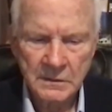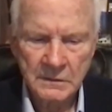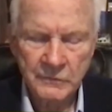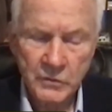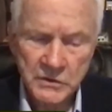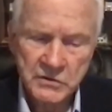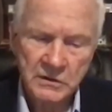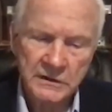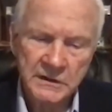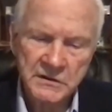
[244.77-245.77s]

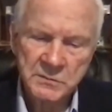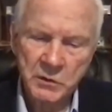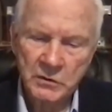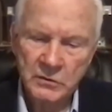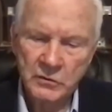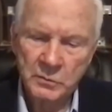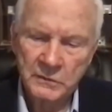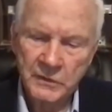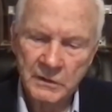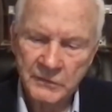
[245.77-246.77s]
Fortunately, a small group
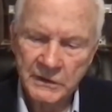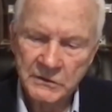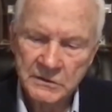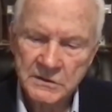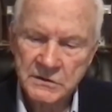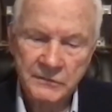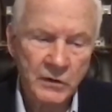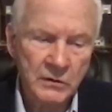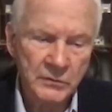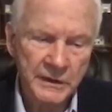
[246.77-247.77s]
of our veterans of
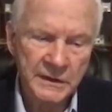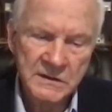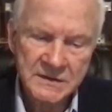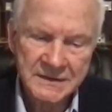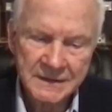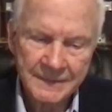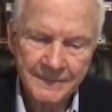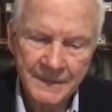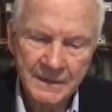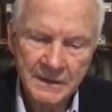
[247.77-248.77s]
all ranks
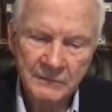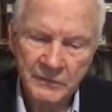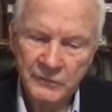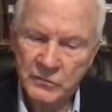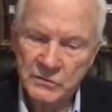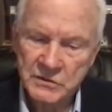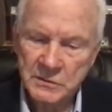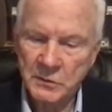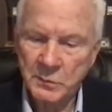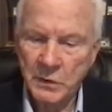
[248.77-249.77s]
have refused
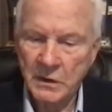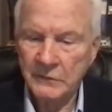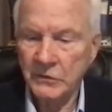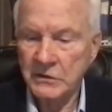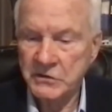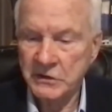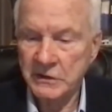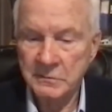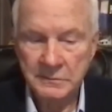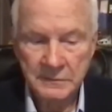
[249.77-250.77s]
to be part of our
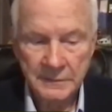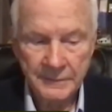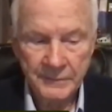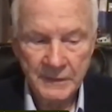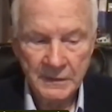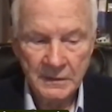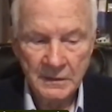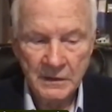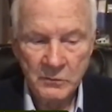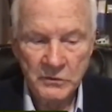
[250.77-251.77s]
shame,
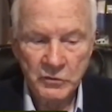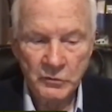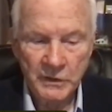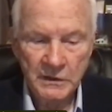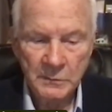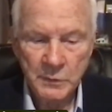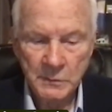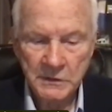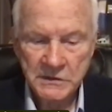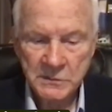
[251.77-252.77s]
and with donated
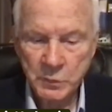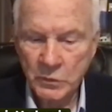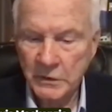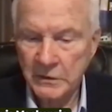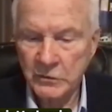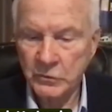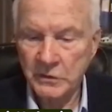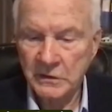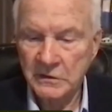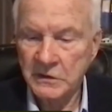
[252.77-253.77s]
public support are
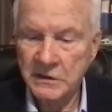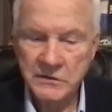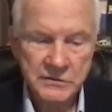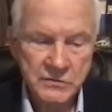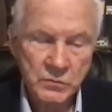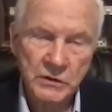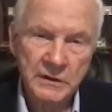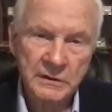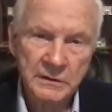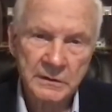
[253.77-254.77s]
doing the dangerous
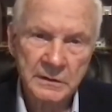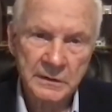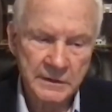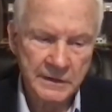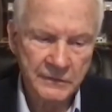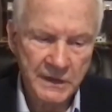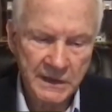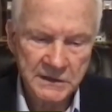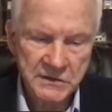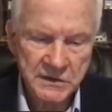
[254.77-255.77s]
work in
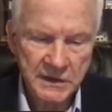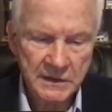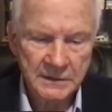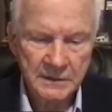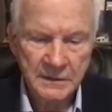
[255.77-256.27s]
Afghanistan,